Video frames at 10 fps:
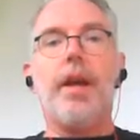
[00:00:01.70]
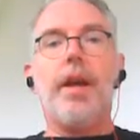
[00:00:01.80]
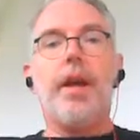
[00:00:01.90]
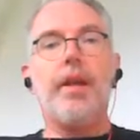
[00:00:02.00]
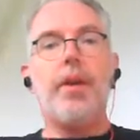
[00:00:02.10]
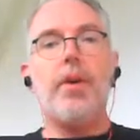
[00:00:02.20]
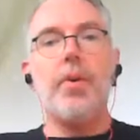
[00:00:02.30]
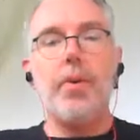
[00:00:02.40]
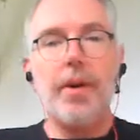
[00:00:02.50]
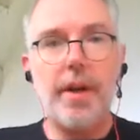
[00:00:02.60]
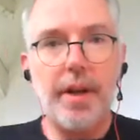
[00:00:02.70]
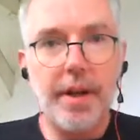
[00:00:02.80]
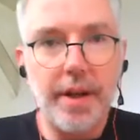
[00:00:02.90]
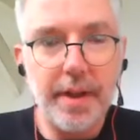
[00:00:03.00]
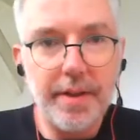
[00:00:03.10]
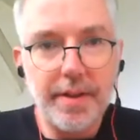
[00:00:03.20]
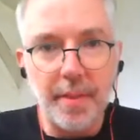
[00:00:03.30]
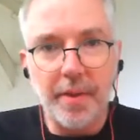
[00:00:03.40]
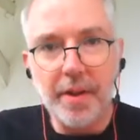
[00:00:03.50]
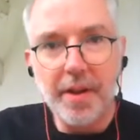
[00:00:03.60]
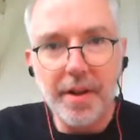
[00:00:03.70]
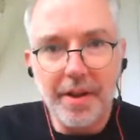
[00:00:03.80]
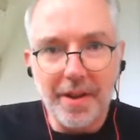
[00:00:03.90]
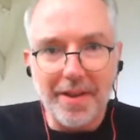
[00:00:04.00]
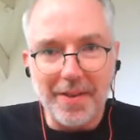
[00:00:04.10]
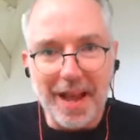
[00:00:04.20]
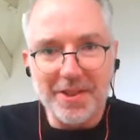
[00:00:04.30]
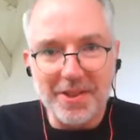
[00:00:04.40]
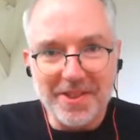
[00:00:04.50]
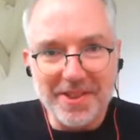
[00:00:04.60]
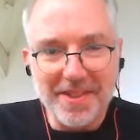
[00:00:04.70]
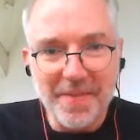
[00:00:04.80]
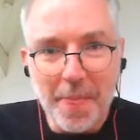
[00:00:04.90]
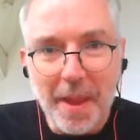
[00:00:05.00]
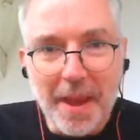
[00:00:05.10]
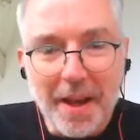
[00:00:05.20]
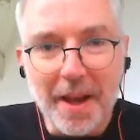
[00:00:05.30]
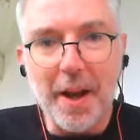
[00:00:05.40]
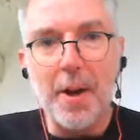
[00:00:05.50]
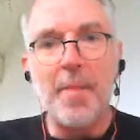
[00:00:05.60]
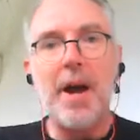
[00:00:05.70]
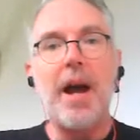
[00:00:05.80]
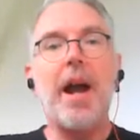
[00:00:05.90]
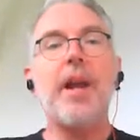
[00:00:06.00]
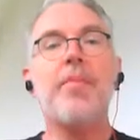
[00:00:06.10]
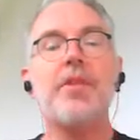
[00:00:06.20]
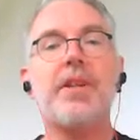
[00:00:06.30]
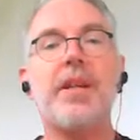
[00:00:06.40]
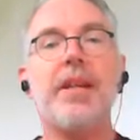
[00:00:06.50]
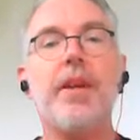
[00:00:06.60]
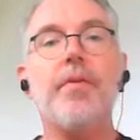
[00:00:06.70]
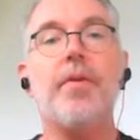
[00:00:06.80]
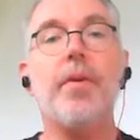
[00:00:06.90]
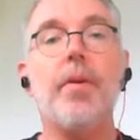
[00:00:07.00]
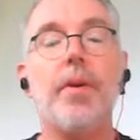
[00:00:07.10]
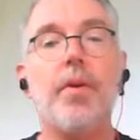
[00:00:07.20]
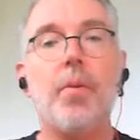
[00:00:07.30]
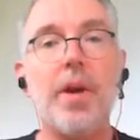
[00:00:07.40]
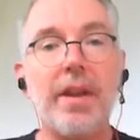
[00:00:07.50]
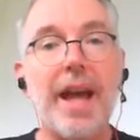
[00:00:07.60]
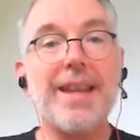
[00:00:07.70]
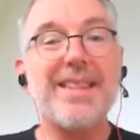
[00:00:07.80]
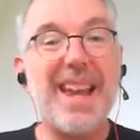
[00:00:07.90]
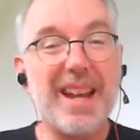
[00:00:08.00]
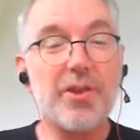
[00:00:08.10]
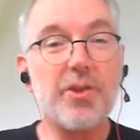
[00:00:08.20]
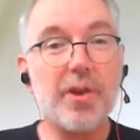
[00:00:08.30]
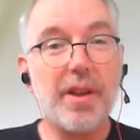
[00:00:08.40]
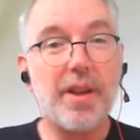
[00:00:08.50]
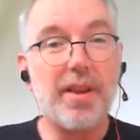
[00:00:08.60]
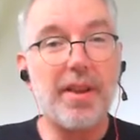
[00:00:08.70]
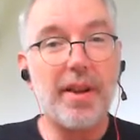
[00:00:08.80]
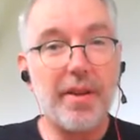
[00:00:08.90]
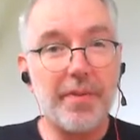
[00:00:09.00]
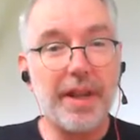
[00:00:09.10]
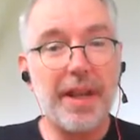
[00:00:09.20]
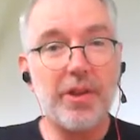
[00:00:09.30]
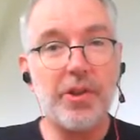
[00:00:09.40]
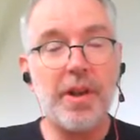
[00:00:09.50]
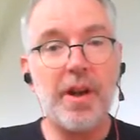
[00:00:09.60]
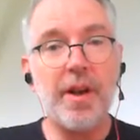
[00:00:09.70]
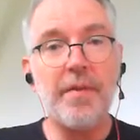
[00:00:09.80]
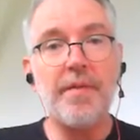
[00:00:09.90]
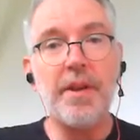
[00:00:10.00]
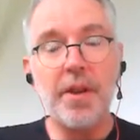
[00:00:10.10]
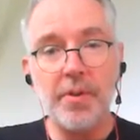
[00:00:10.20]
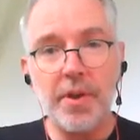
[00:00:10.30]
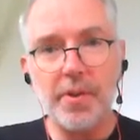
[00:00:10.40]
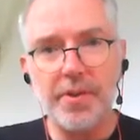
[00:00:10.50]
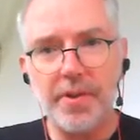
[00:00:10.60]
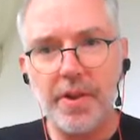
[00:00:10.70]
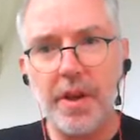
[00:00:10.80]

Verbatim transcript: Hello, uh, summer classes. Um, I am just going to give one last extra clarification on video notes,